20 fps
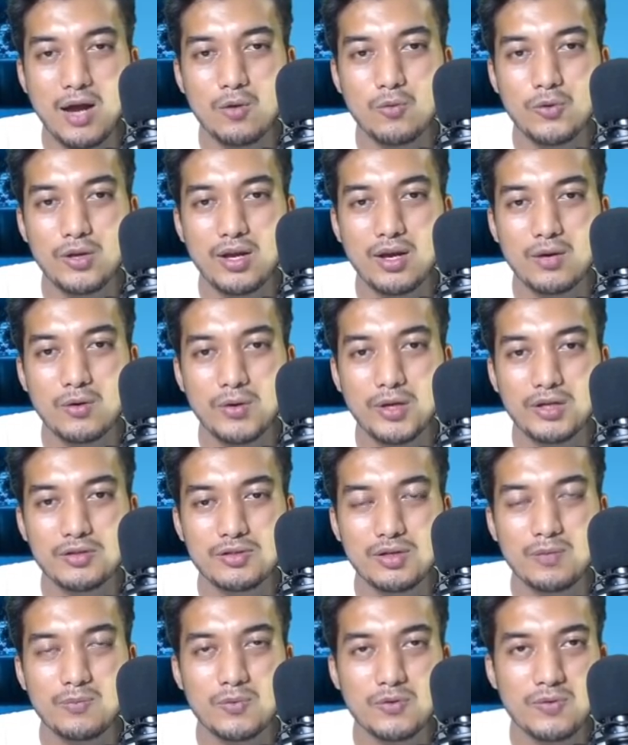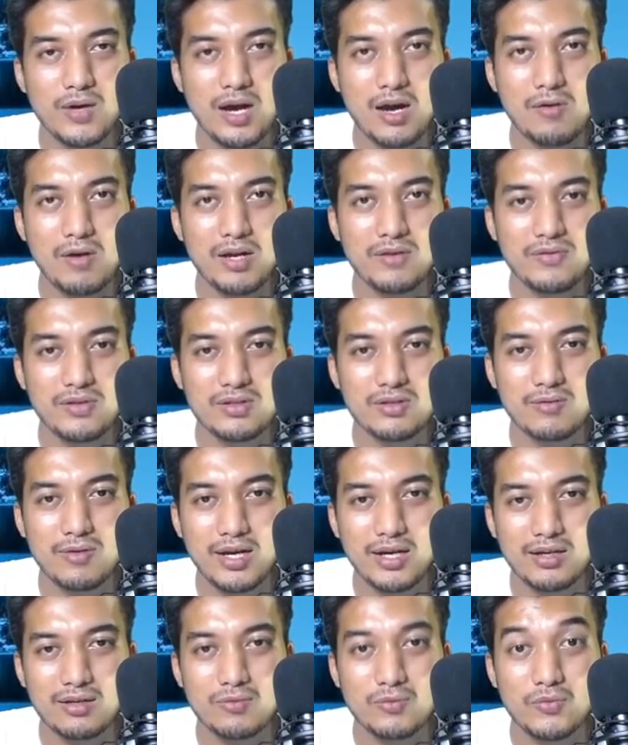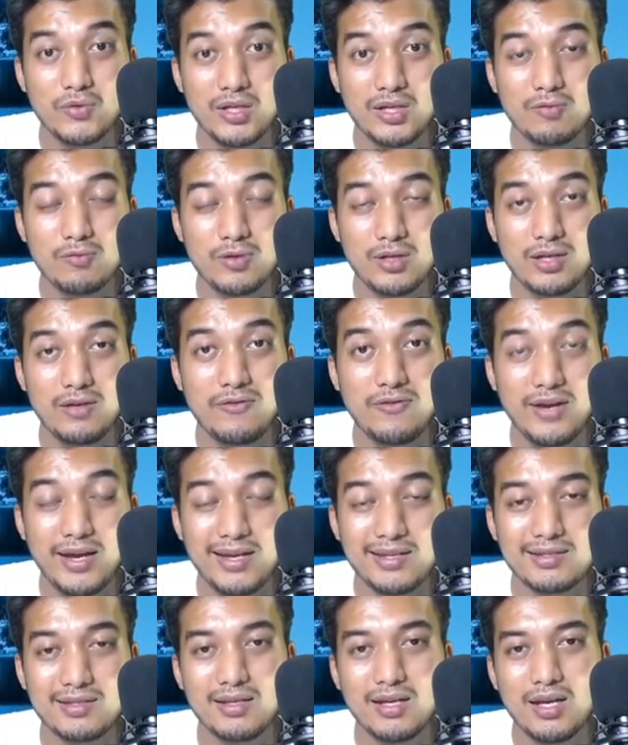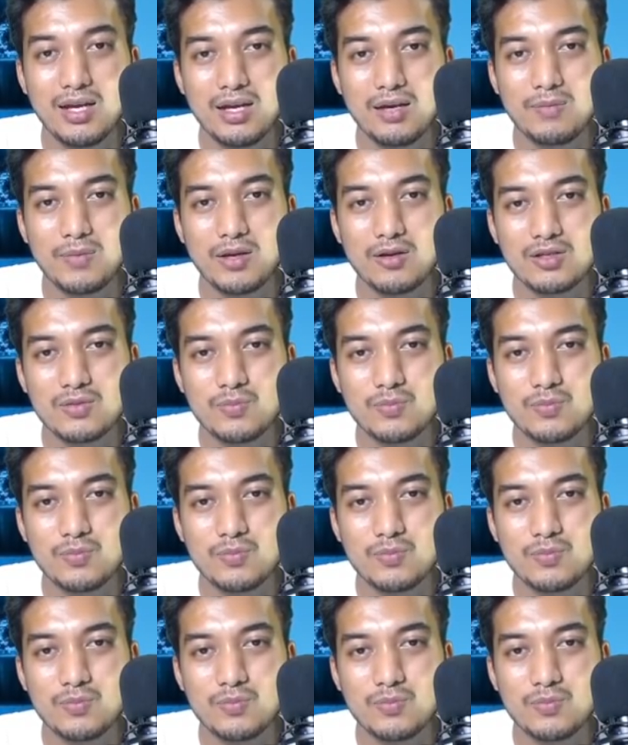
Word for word: we are going to improve our adventure rank really, really fast because